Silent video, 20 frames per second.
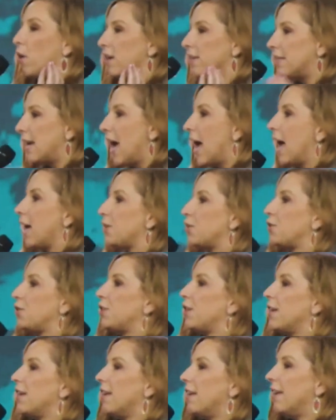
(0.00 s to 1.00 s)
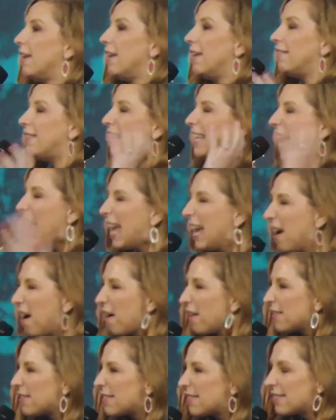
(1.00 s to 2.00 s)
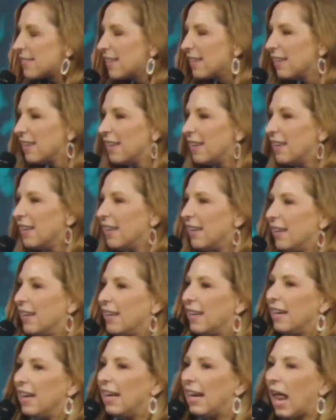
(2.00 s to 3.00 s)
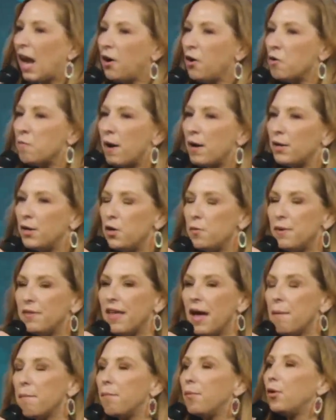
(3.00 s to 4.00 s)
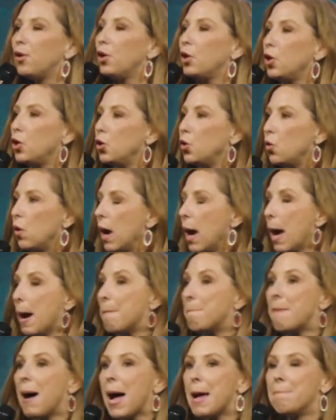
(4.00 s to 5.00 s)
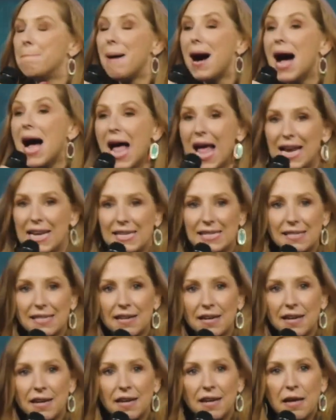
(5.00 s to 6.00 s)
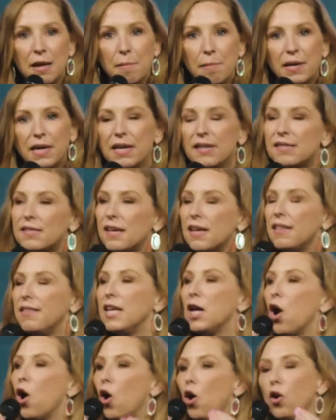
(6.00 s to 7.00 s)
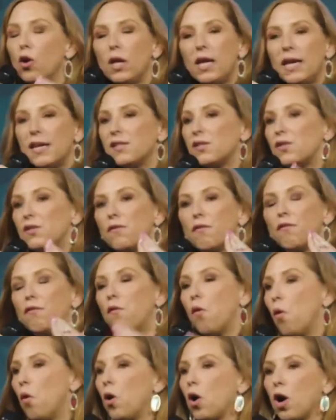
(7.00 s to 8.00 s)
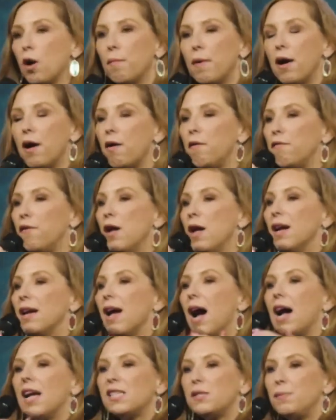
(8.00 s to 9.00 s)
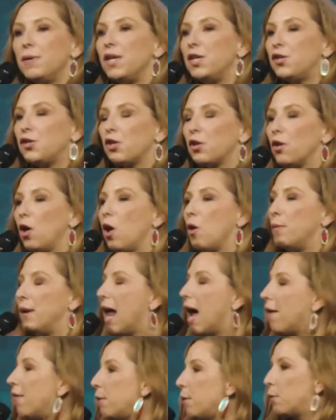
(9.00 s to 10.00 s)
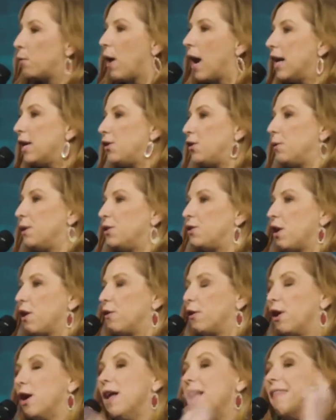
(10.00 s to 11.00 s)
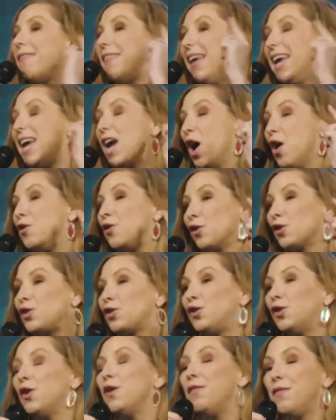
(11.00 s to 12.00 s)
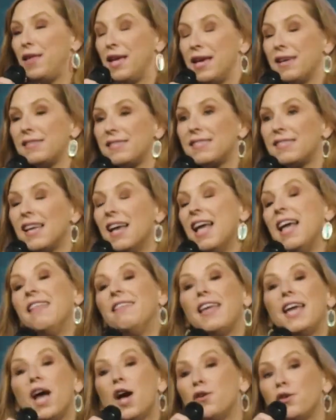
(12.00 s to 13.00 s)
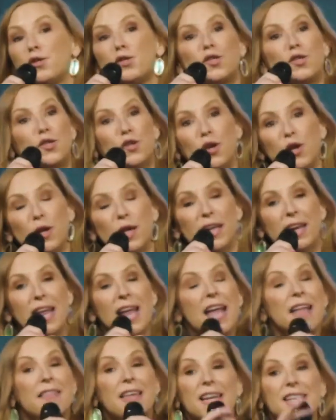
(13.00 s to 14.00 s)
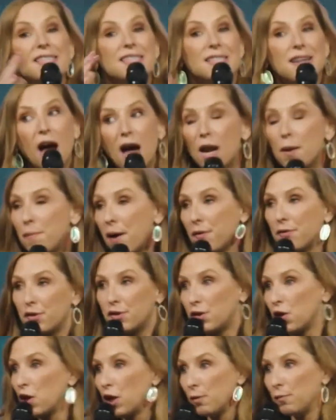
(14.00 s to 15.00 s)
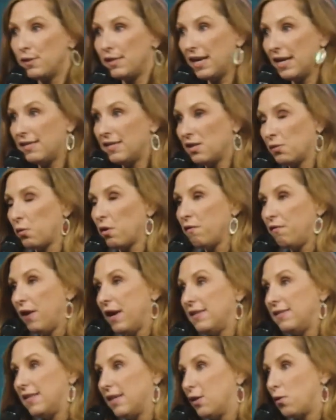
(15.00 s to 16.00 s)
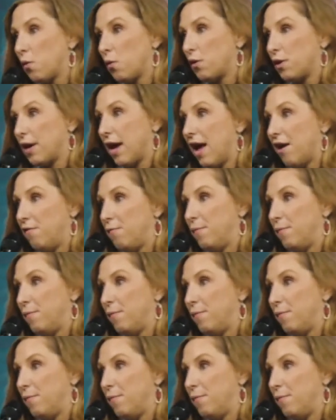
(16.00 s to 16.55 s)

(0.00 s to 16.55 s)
attached to chaos. And I don't know about you, but that blew my mind because the earliest form of God's peace, shalom, and how they would write it to each other, they understood this. They understood that it's not about the circumstances we're facing in order to have